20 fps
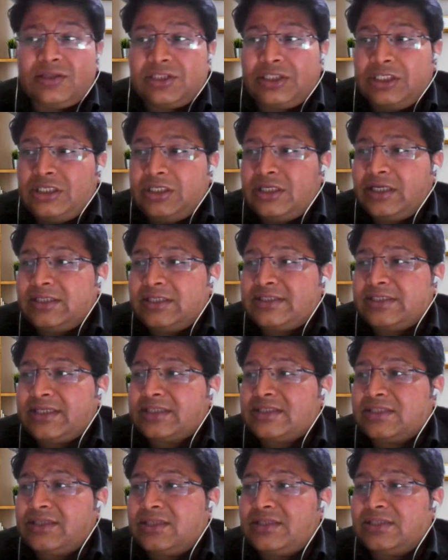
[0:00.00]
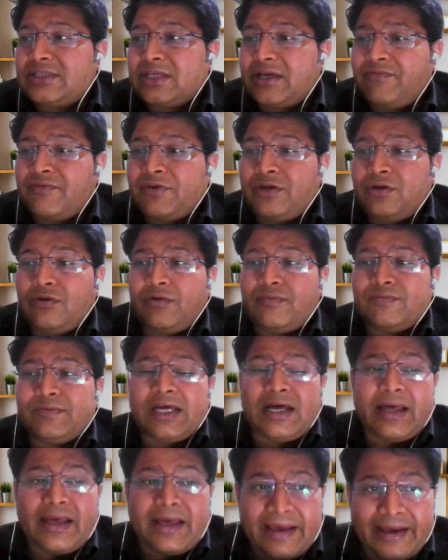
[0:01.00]
3 and section 7 of
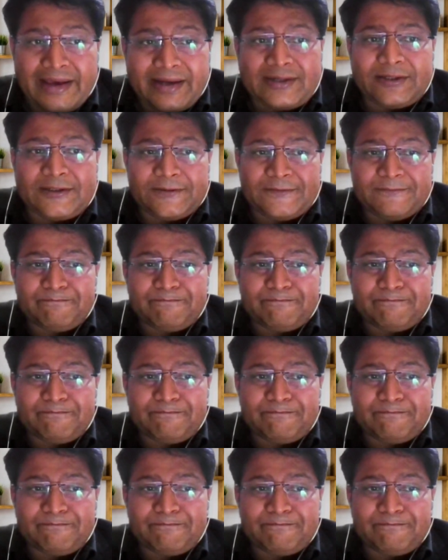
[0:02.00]
the act